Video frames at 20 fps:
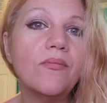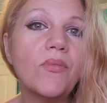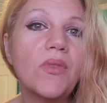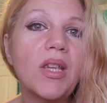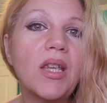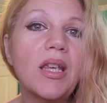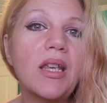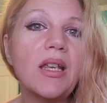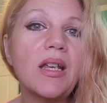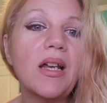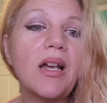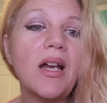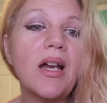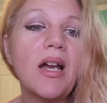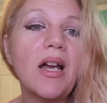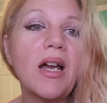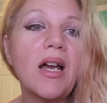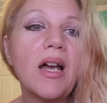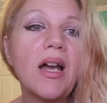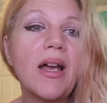like,
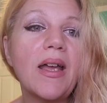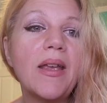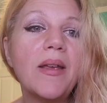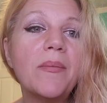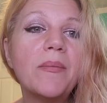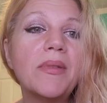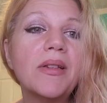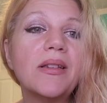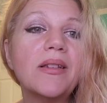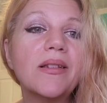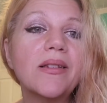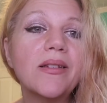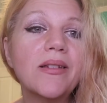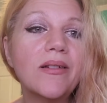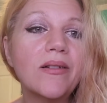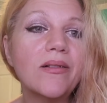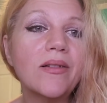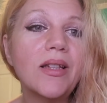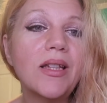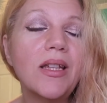I am
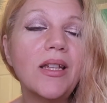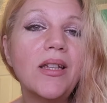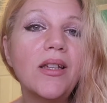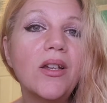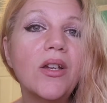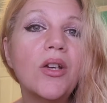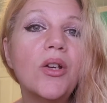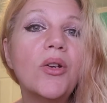literally